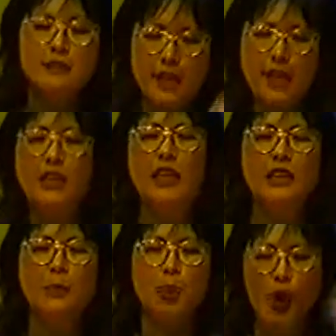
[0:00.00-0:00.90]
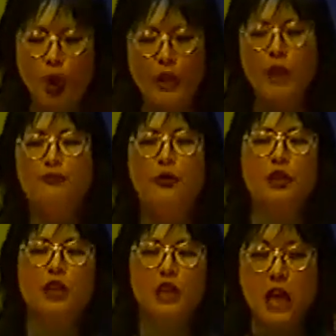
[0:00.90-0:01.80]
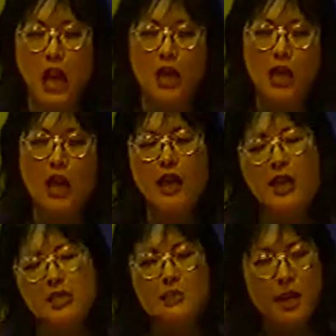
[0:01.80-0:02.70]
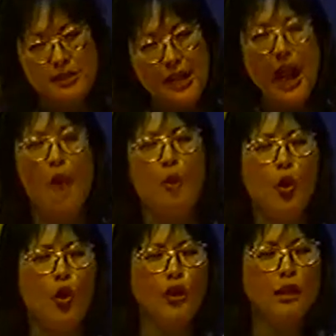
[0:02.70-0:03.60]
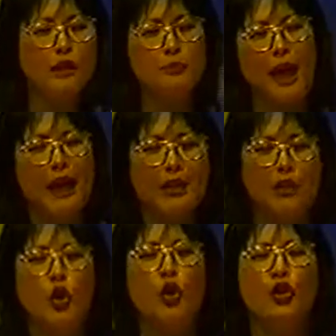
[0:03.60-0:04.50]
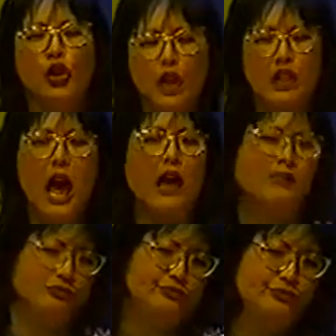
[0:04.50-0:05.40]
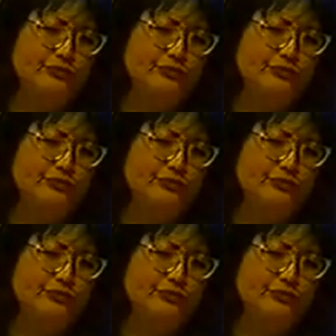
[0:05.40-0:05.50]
Secret of Orient Huruka Young is must have an Oriental pattern. Huruka Young.